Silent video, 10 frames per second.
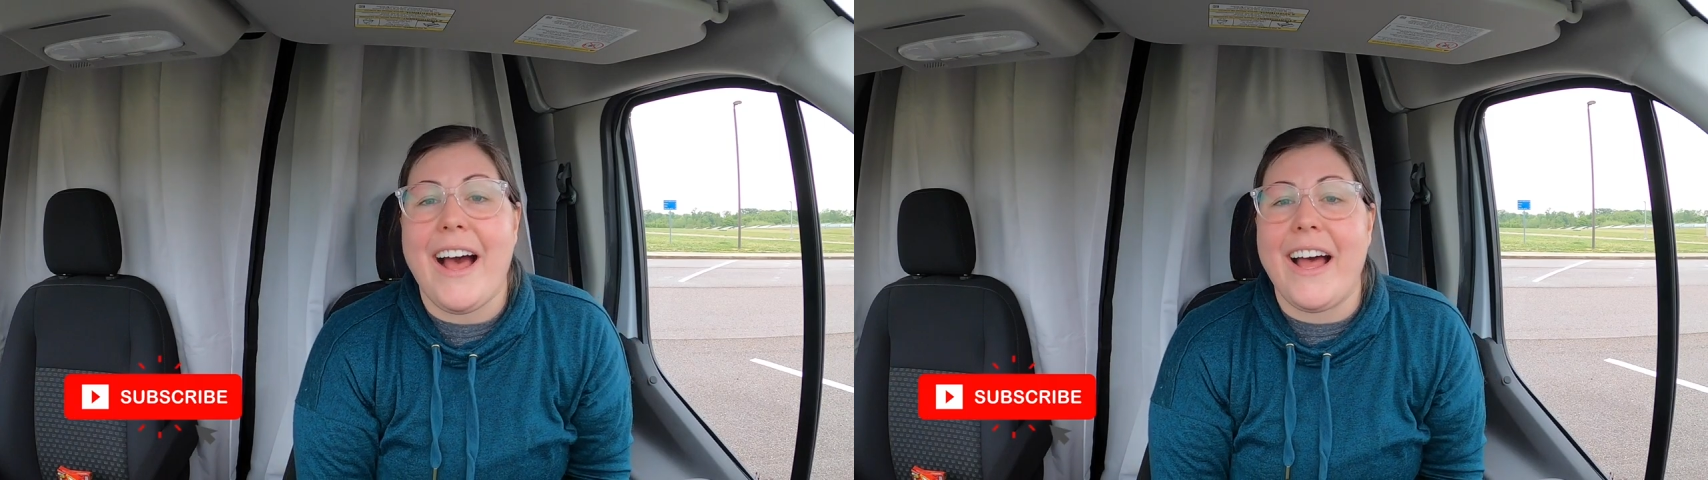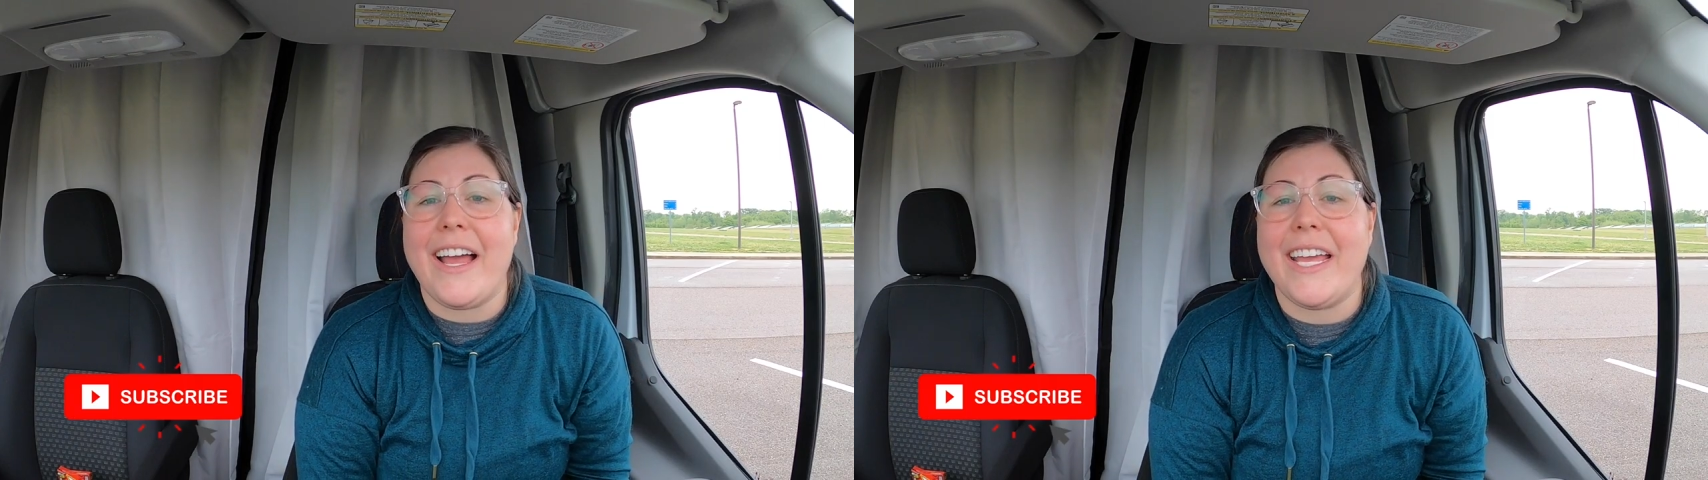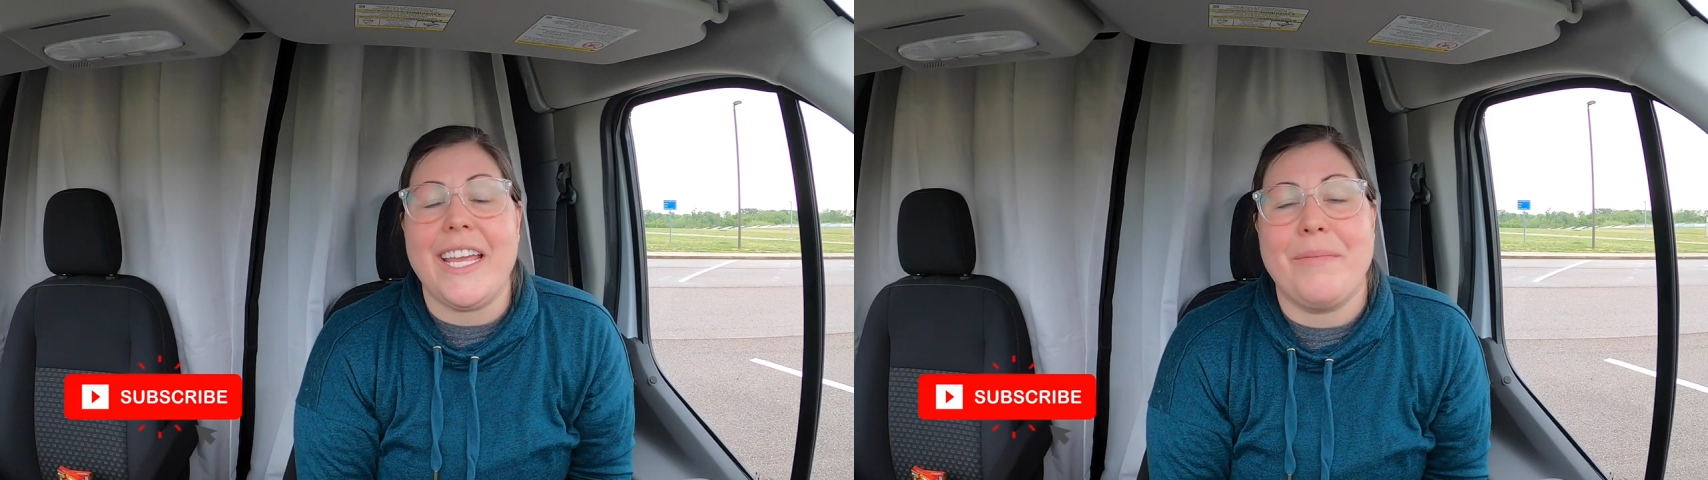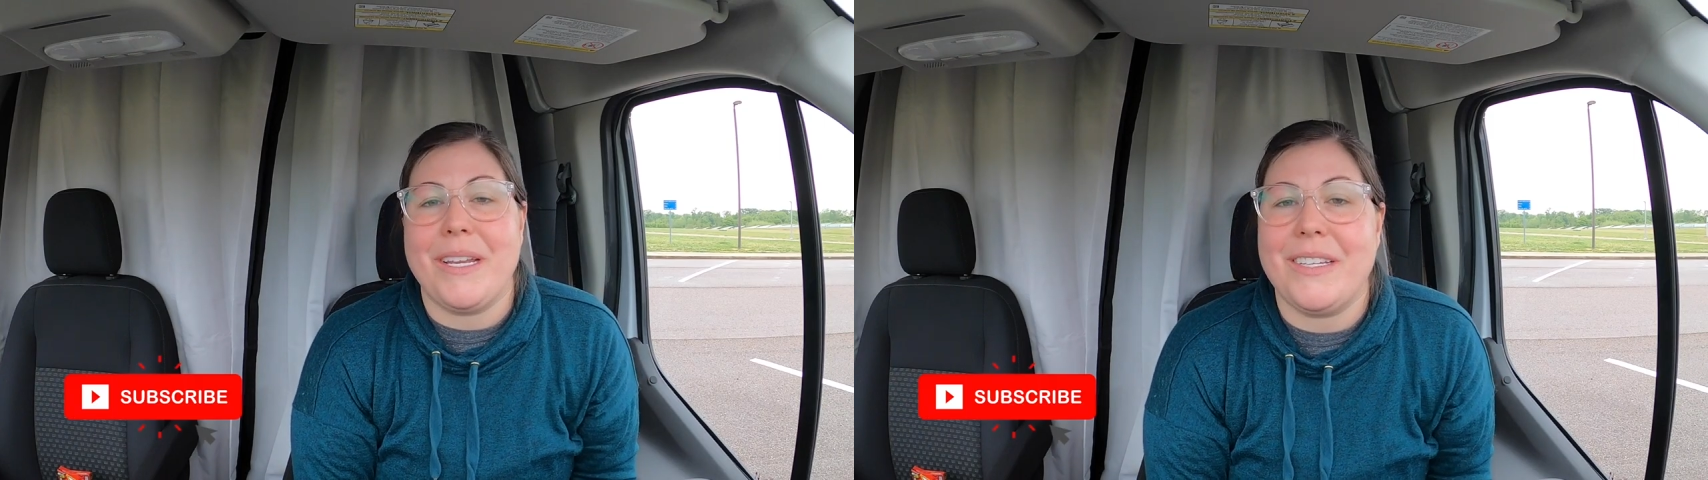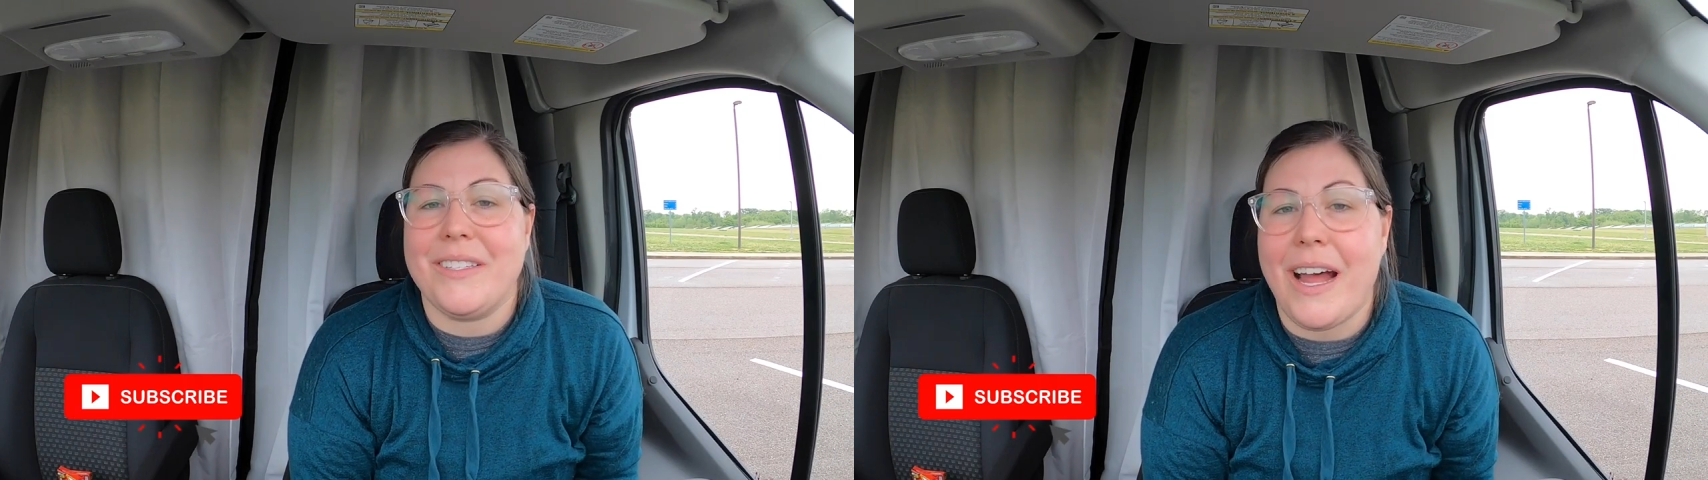I am
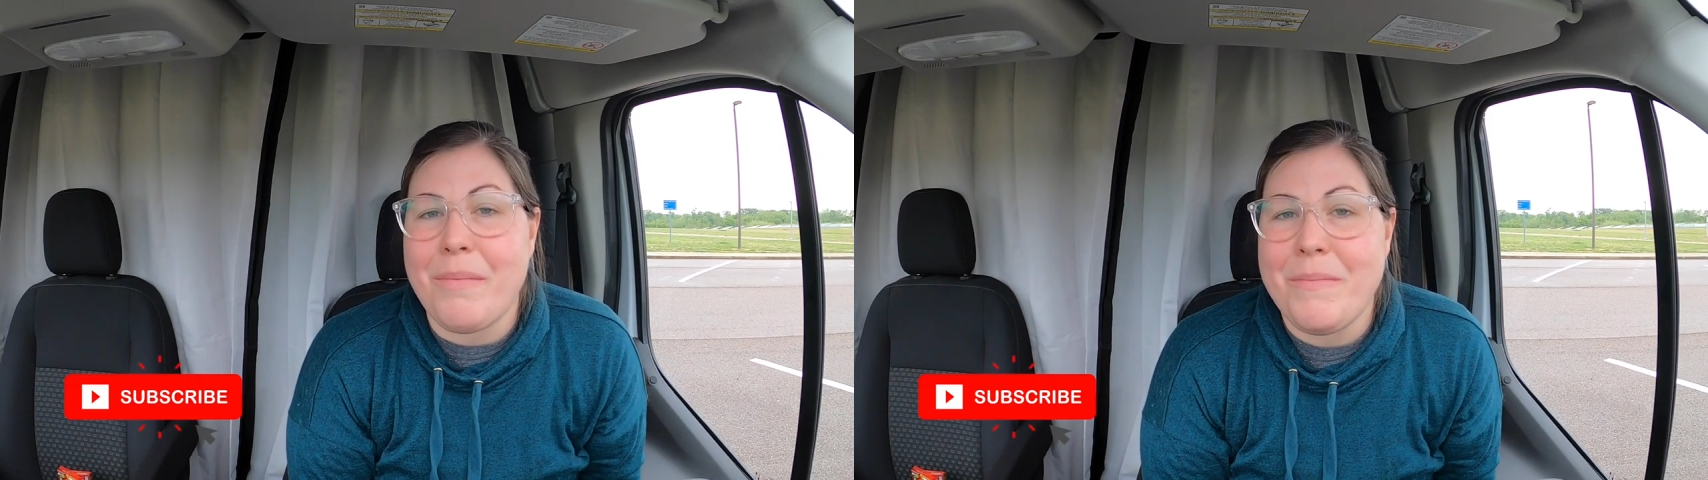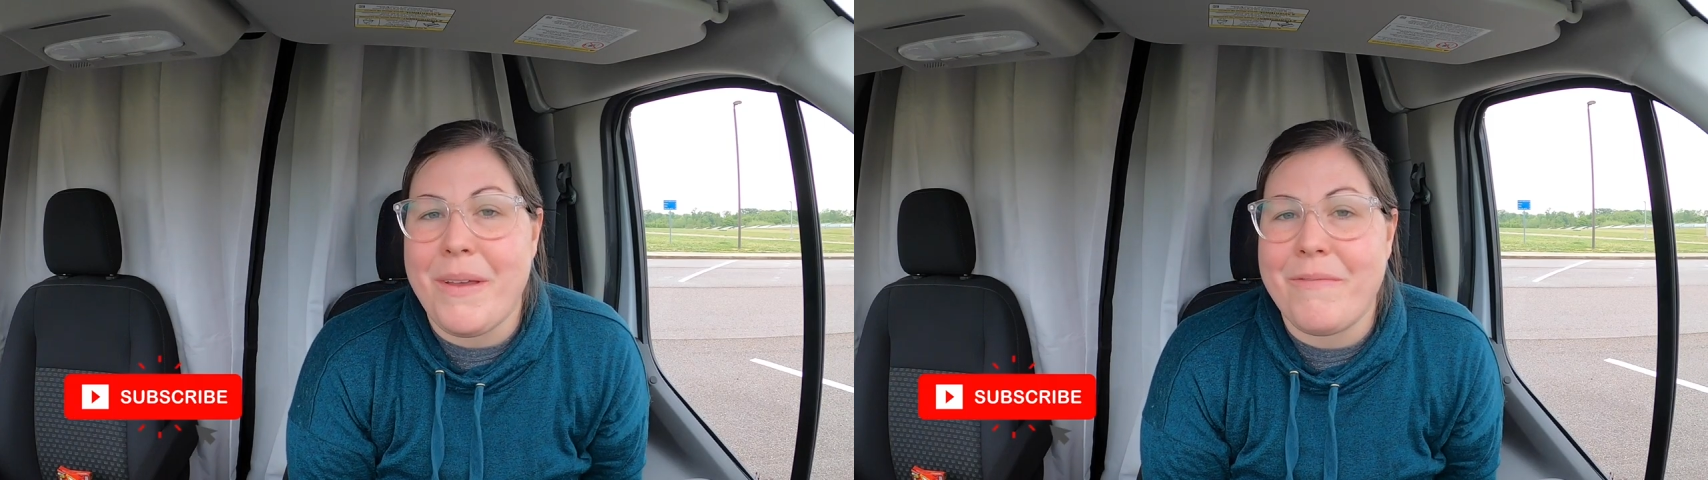going to stop in